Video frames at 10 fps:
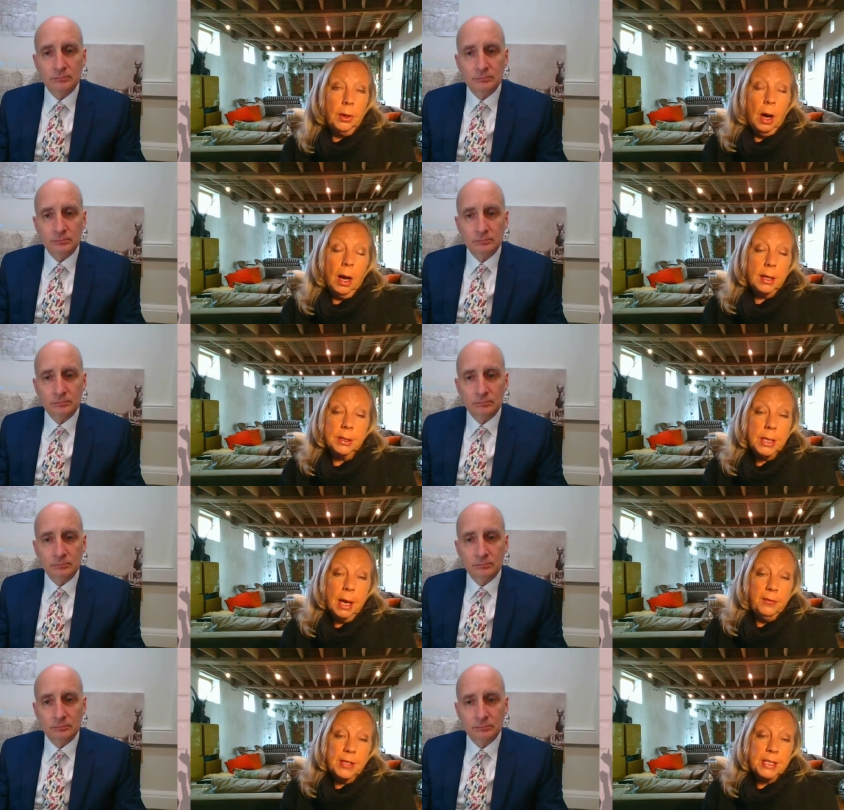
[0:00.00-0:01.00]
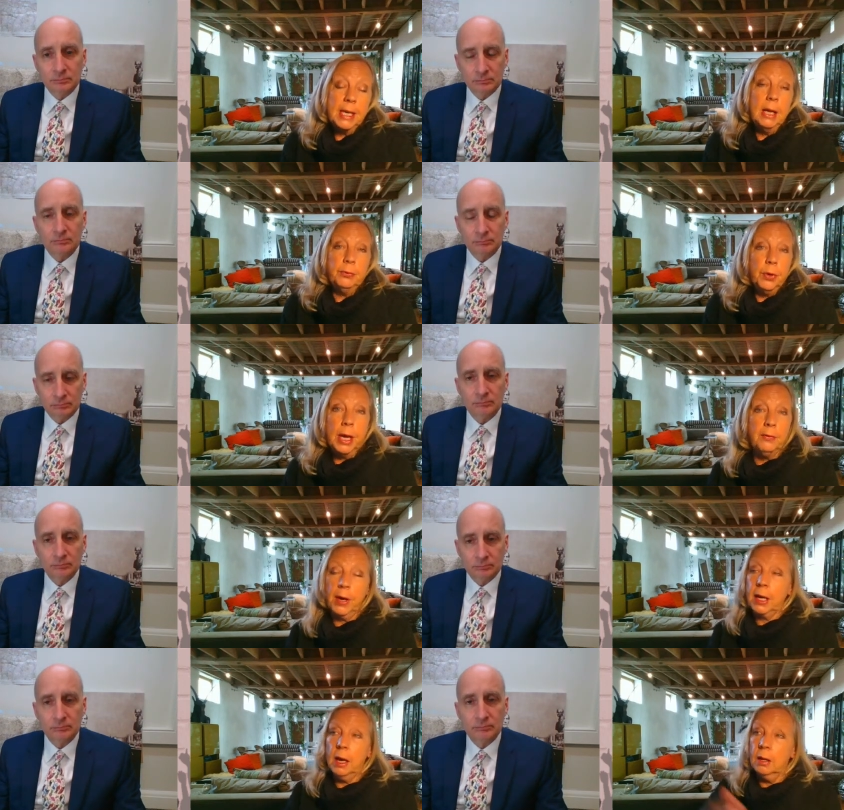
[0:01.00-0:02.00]
Speaker 1: you know i can tell if it's
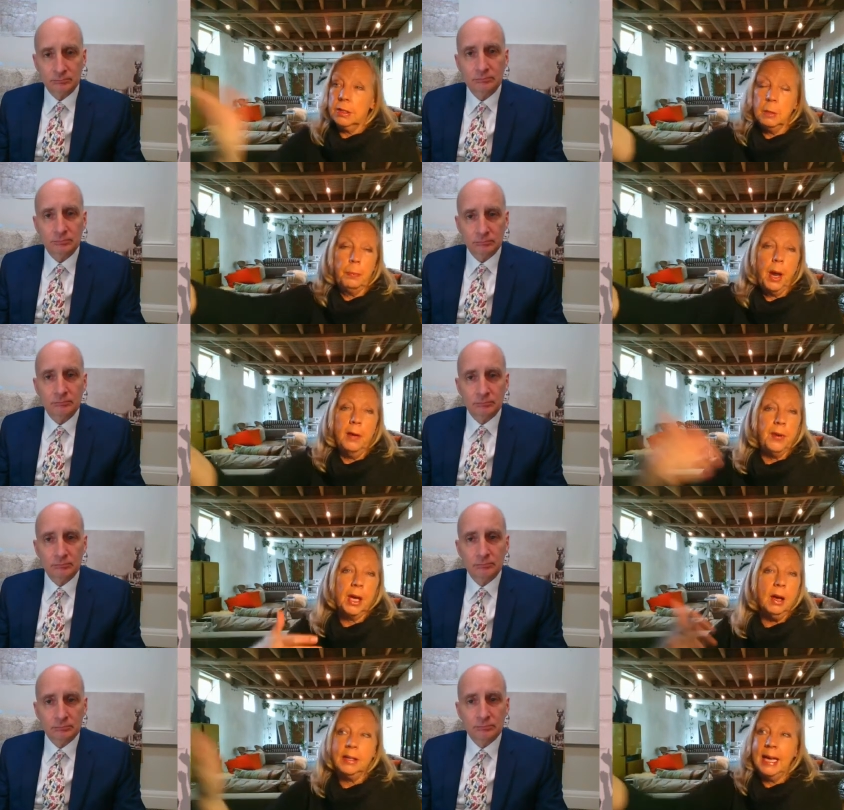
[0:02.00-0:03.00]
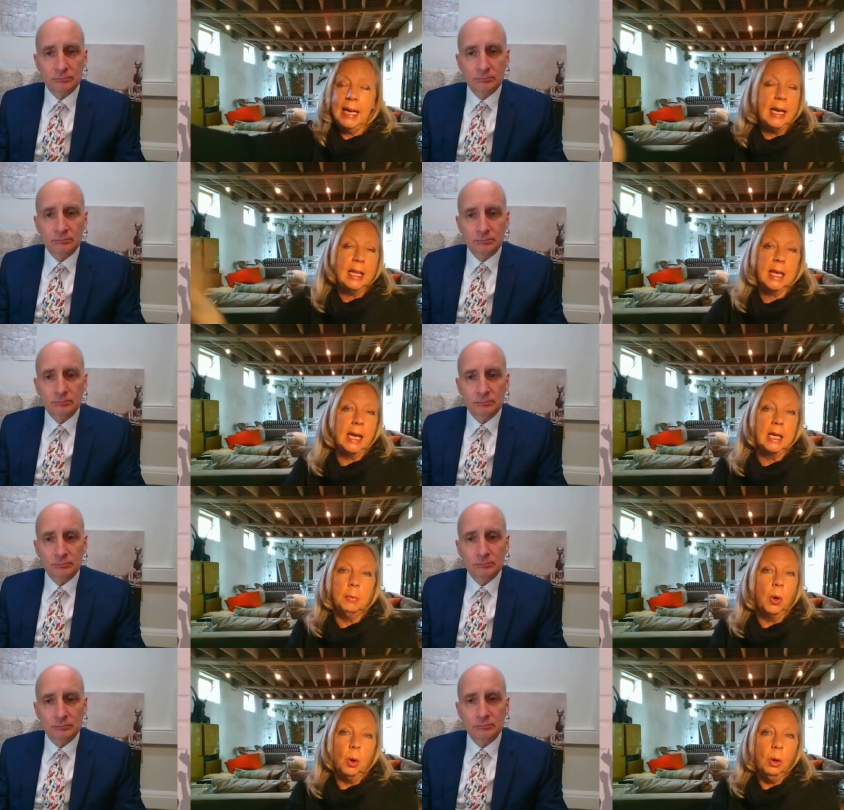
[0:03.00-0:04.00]
delivery if i can't supply if i can't get
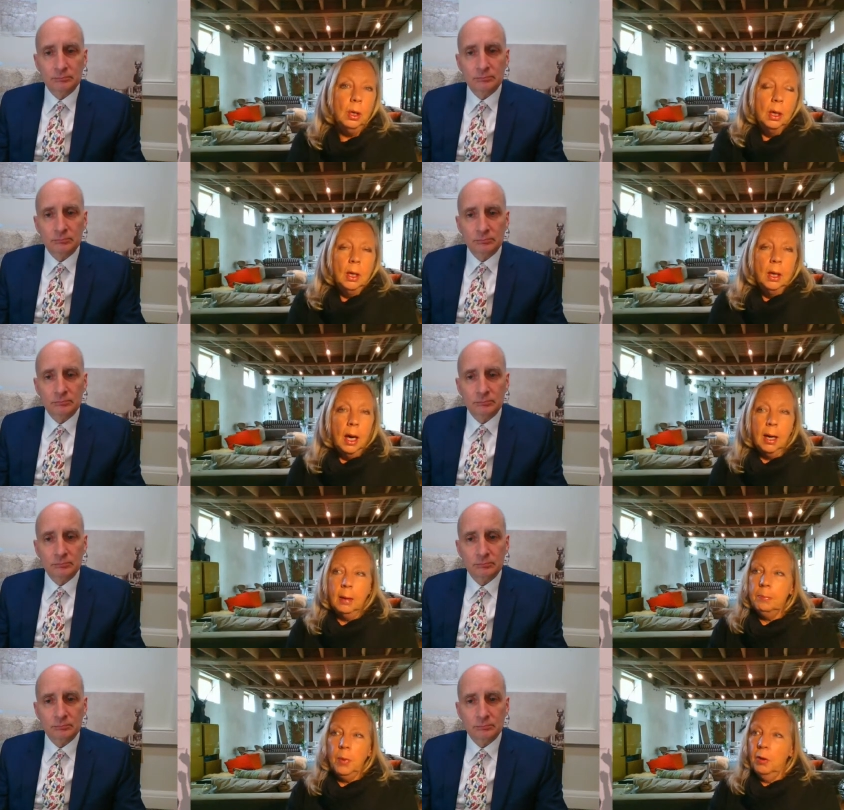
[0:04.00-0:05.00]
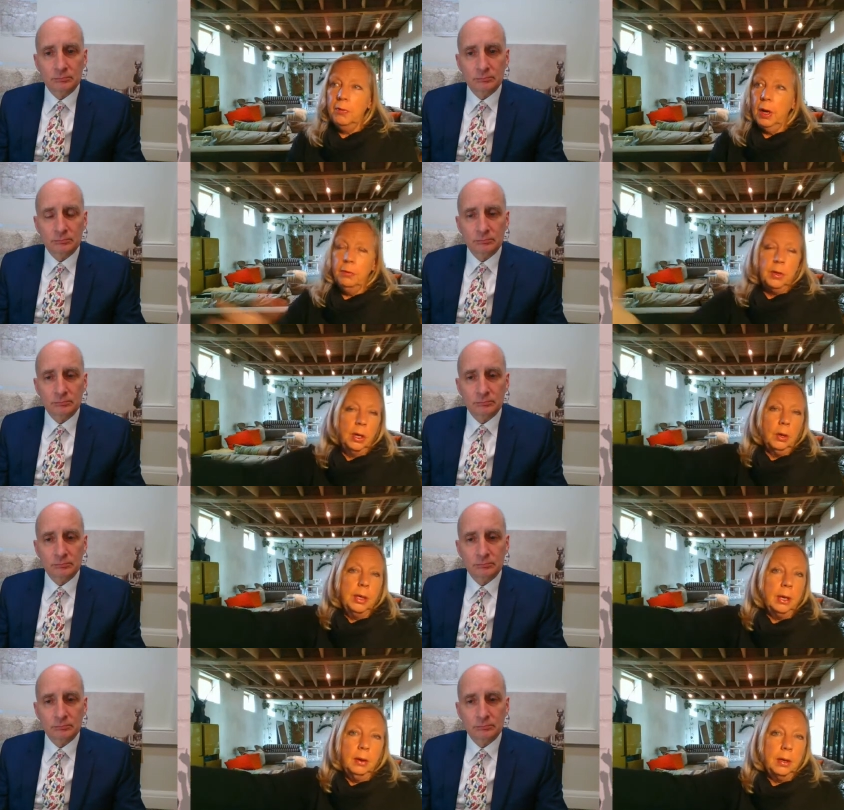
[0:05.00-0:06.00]
anything anymore um of, of
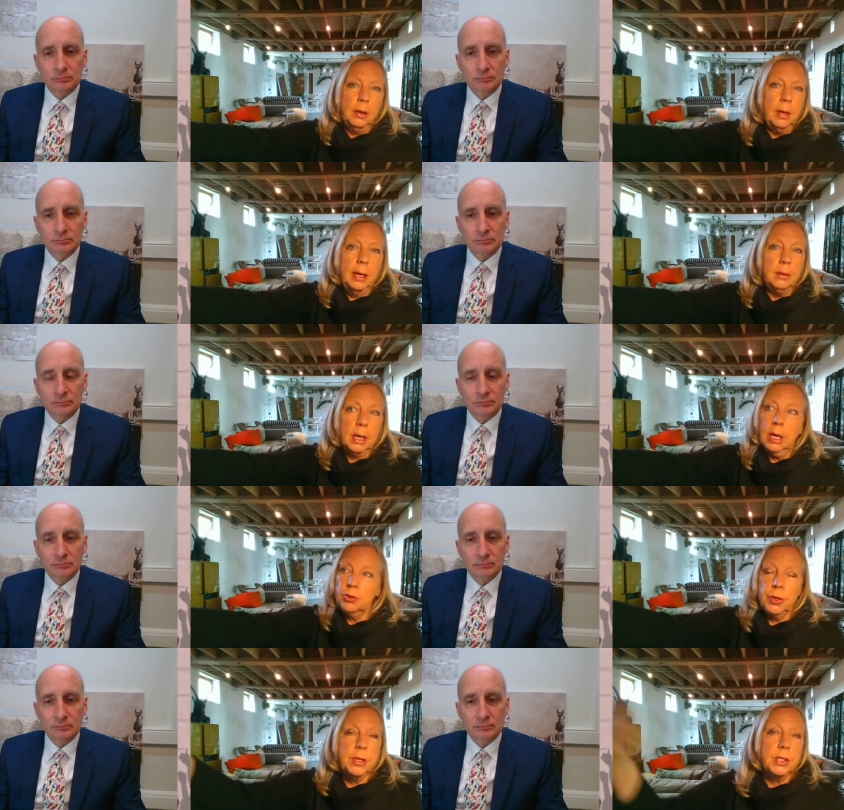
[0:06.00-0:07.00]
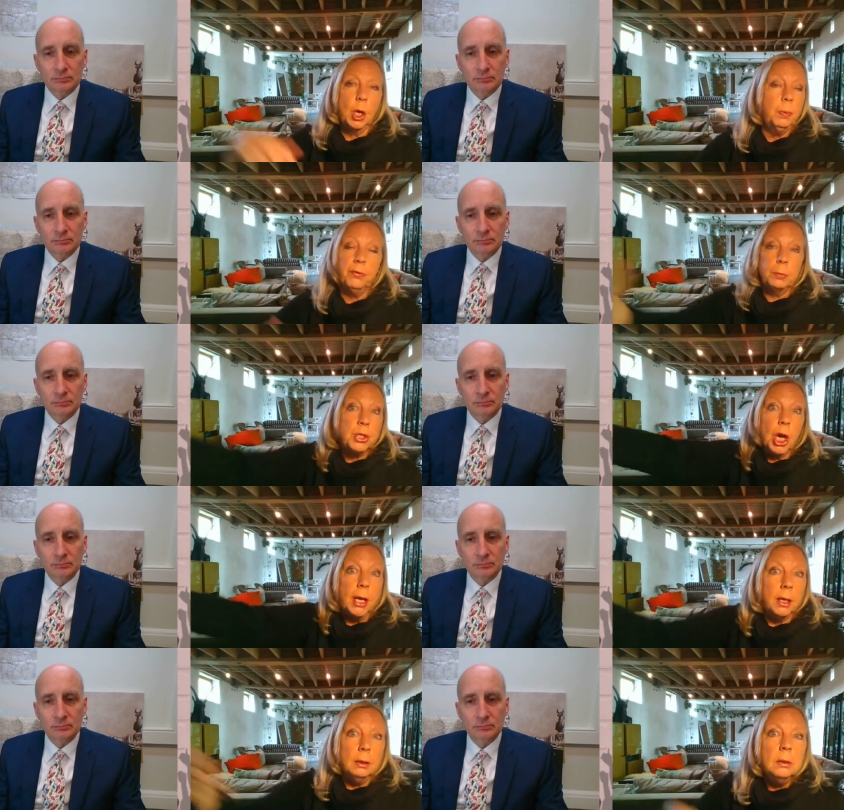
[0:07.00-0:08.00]
you know in a, in a in a country that's open
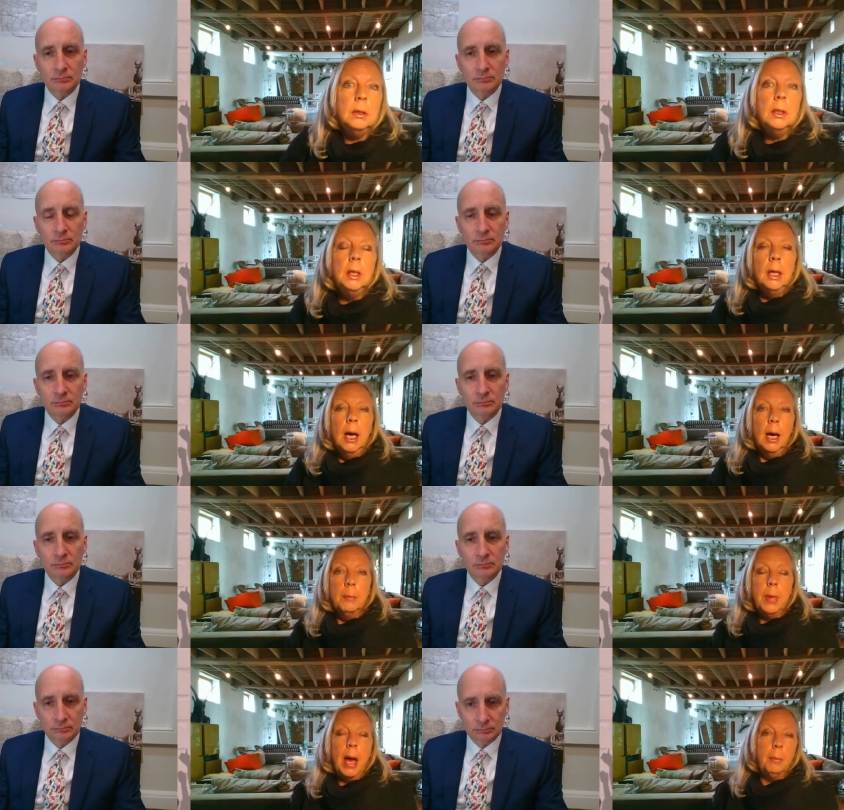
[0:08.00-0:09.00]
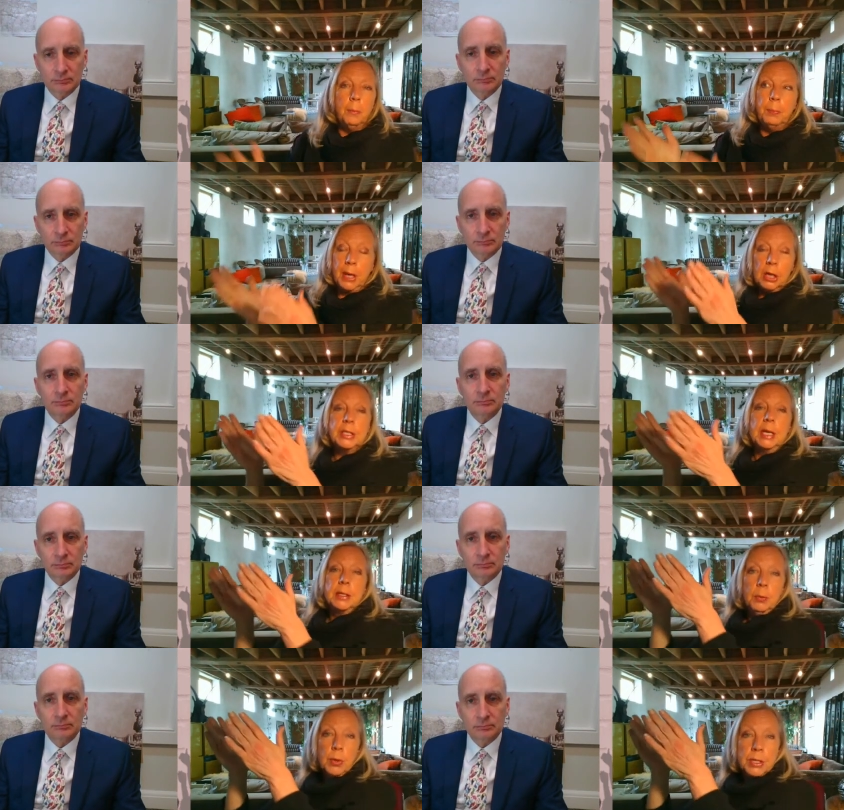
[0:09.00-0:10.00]
from china um uh,
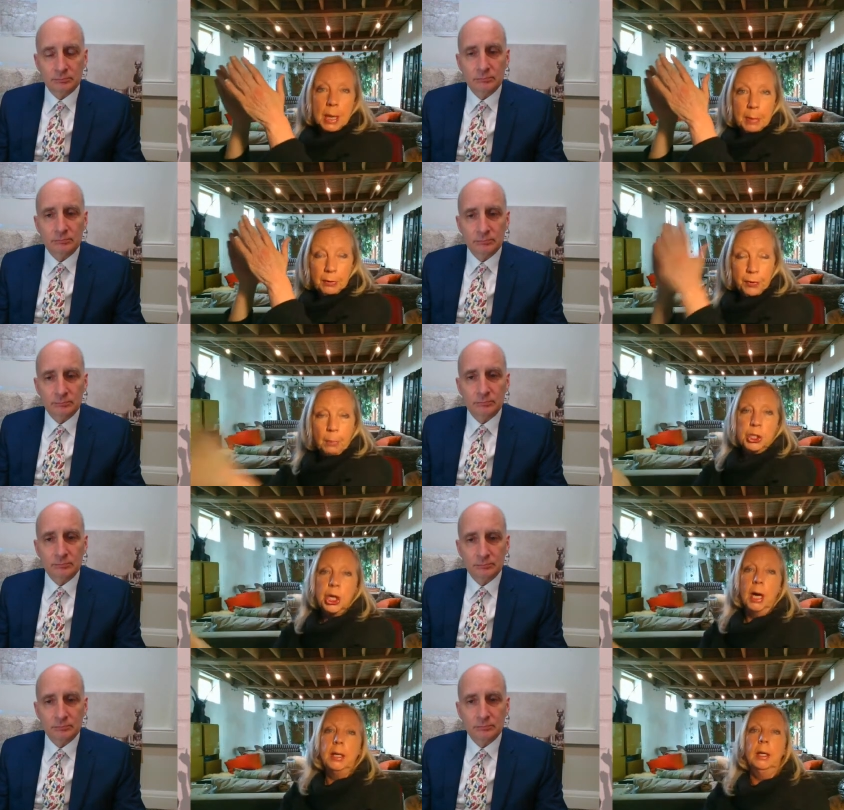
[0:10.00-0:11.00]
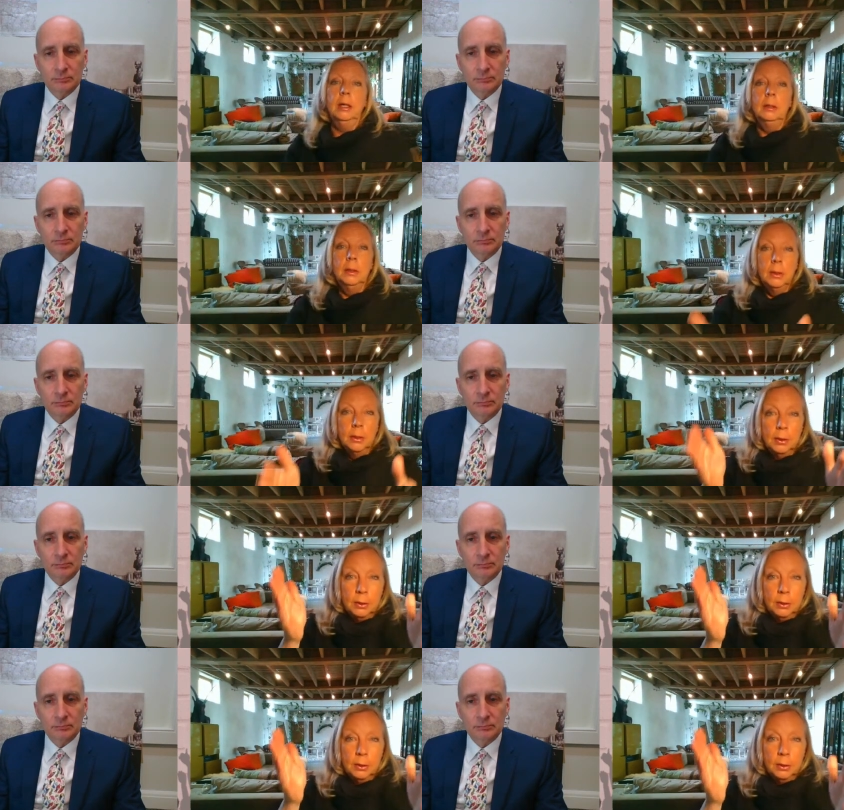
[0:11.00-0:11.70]
because it was coming from china